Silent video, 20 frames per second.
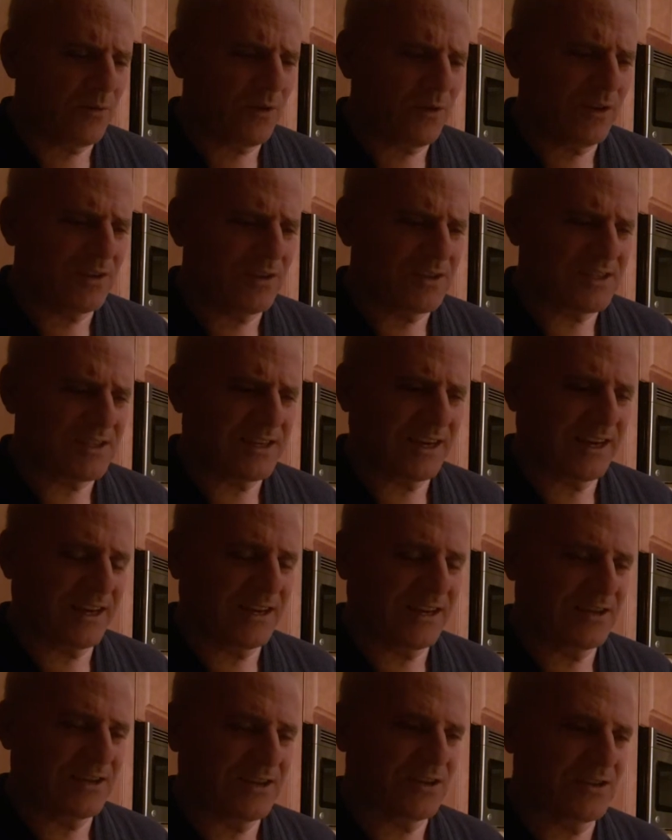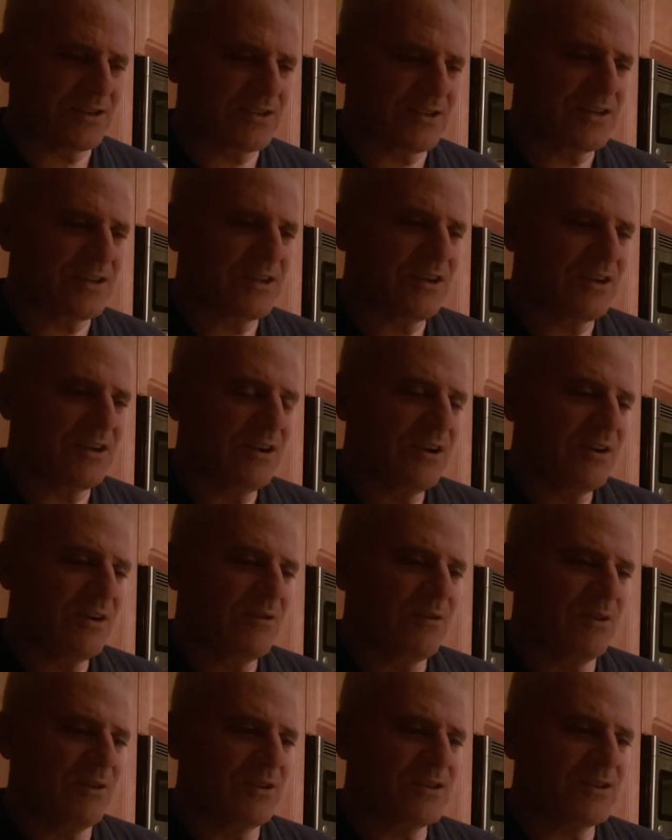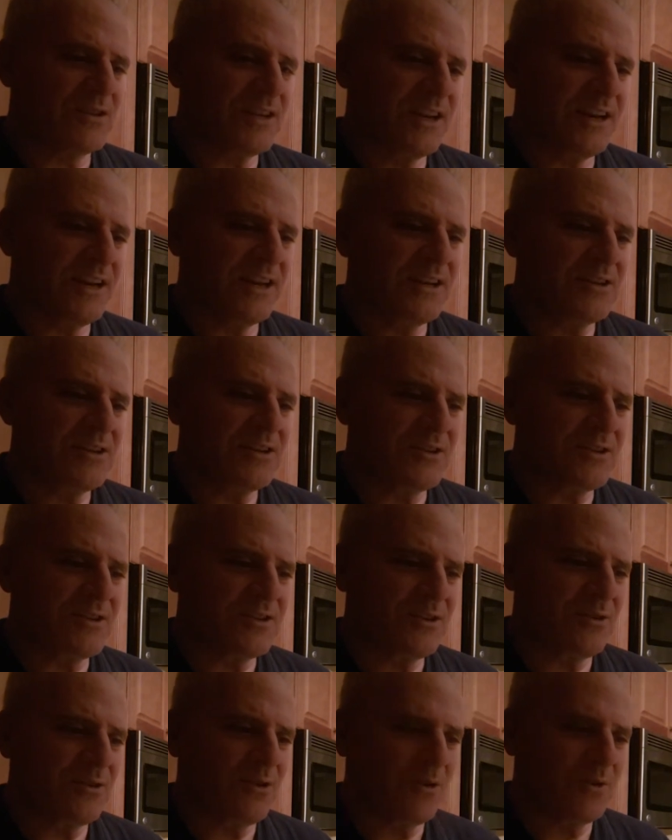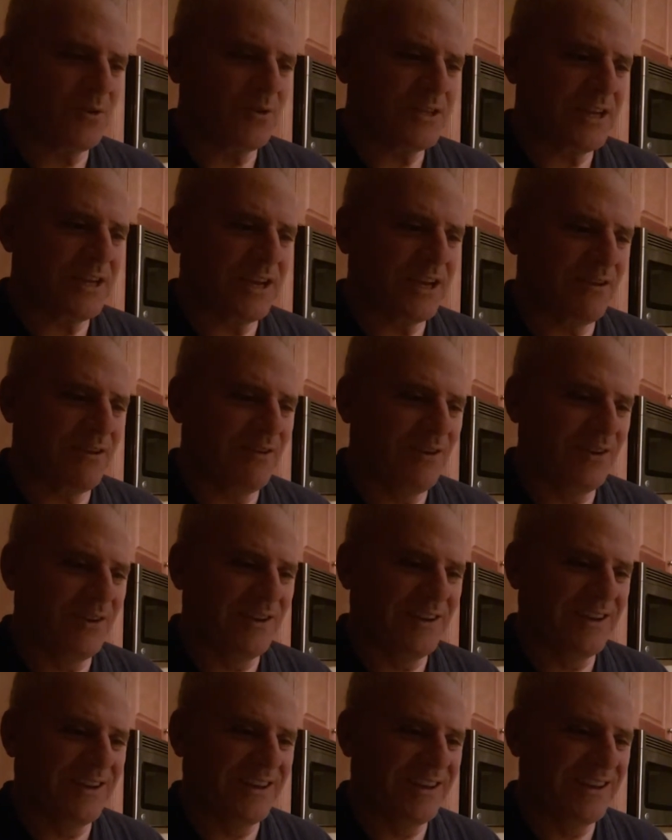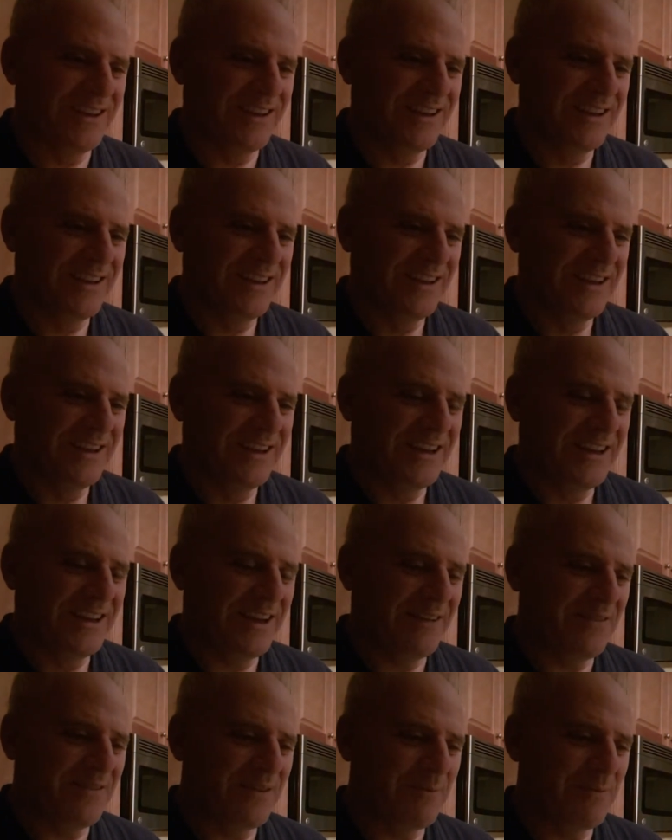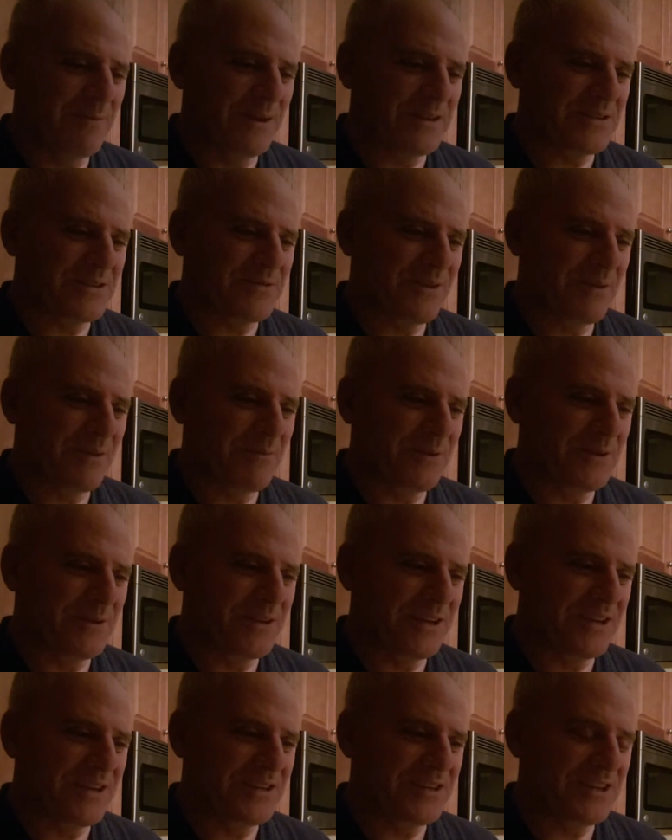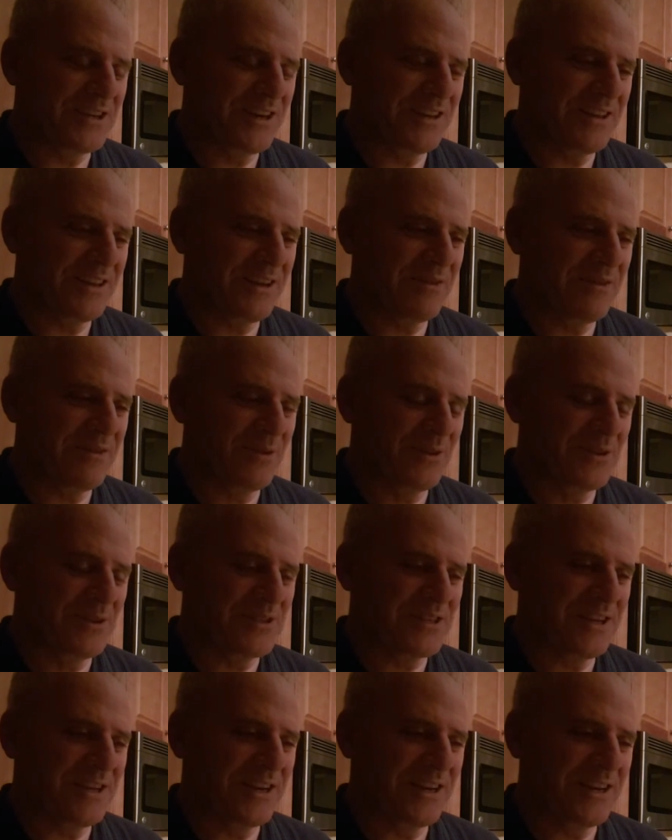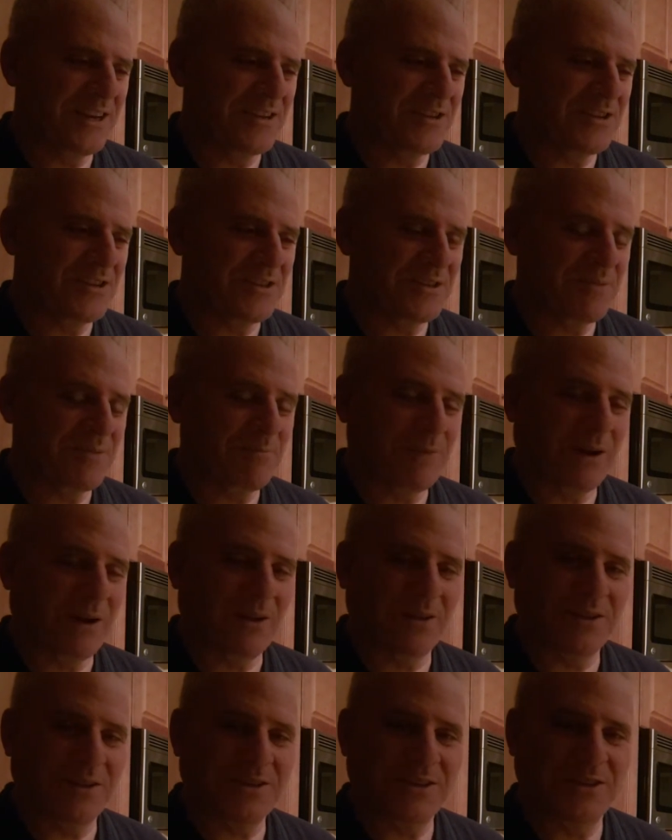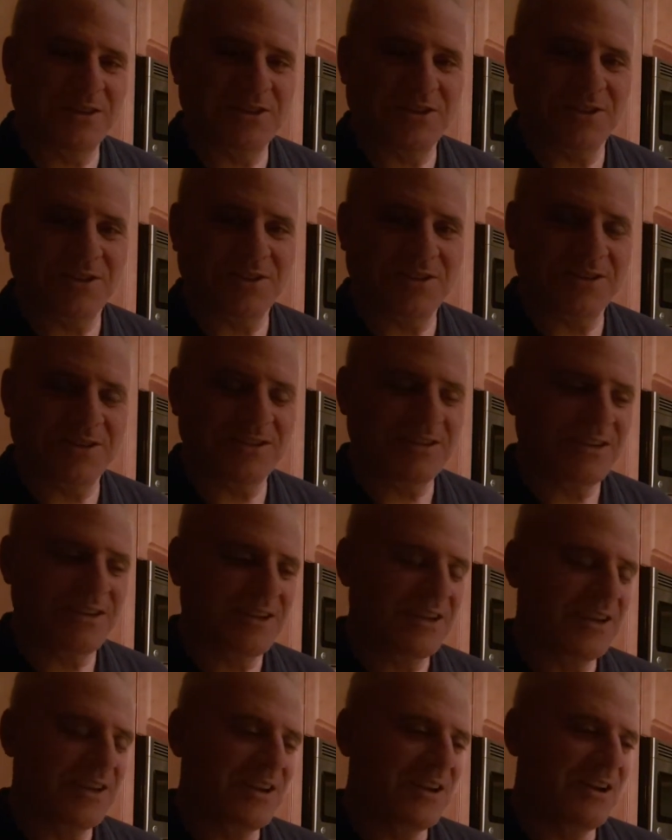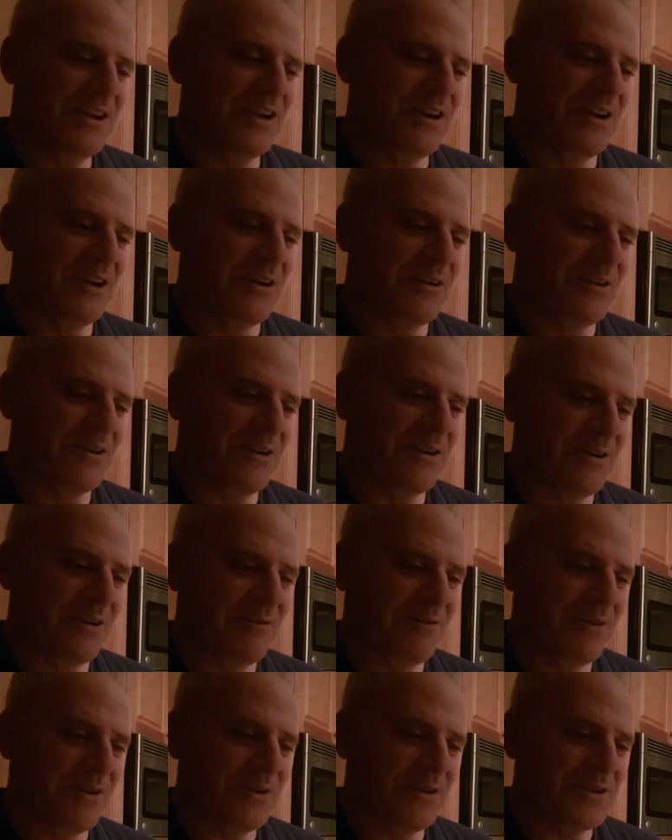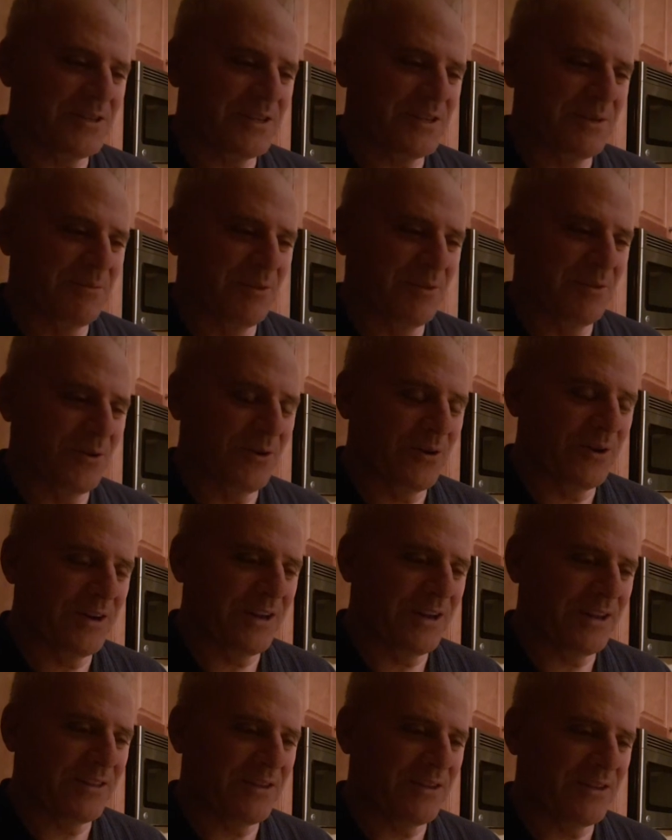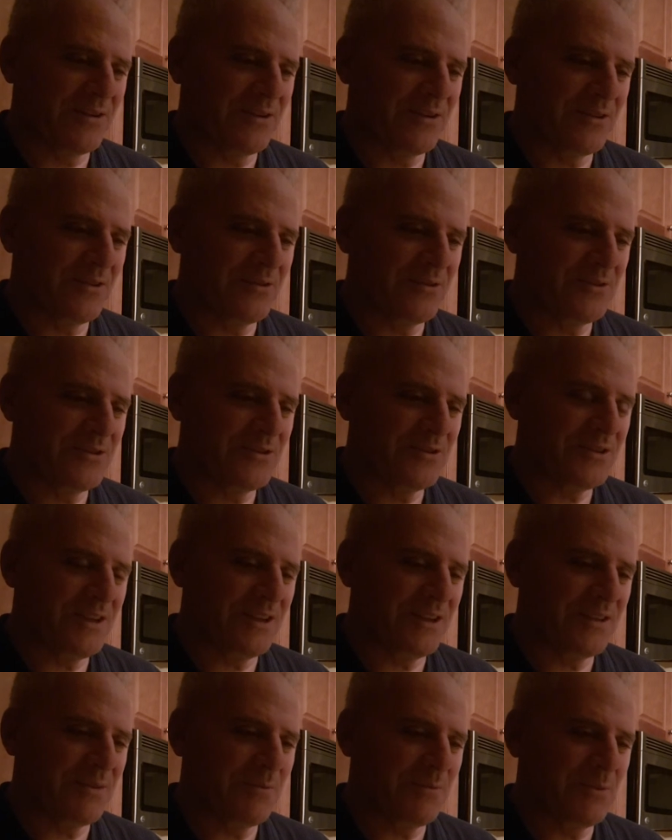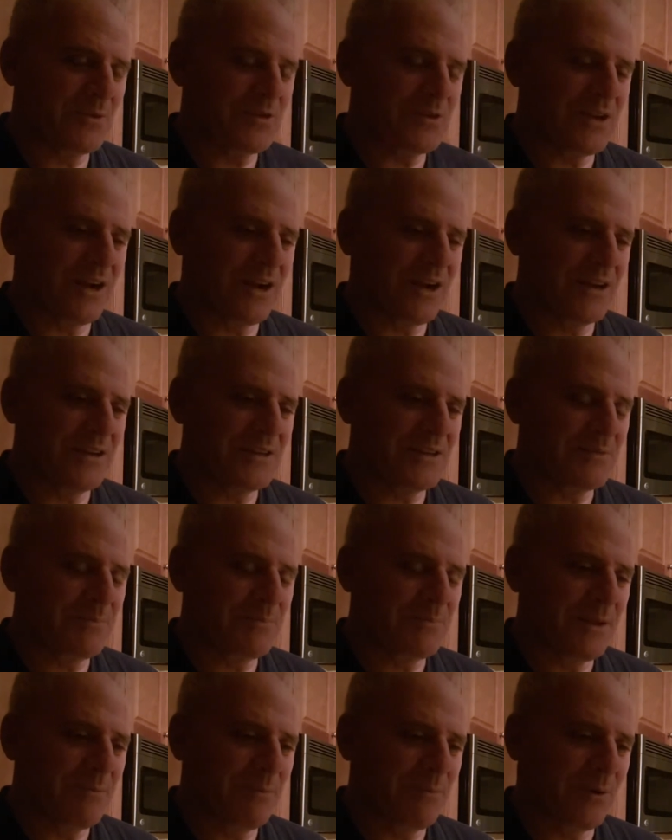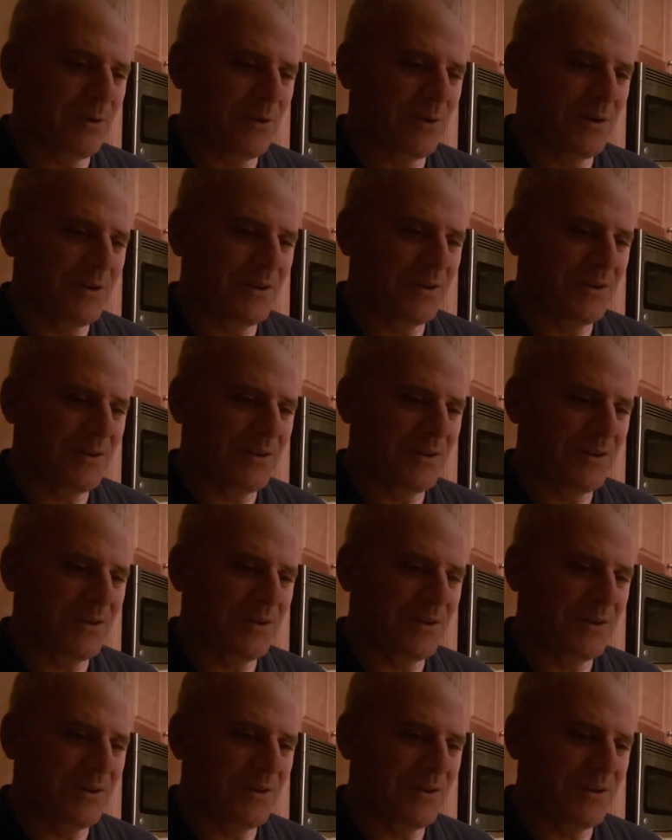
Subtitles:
real estate agents don't always have the best reputation. I think real estate agents and politicians are very similar in that they're just not the most honest people.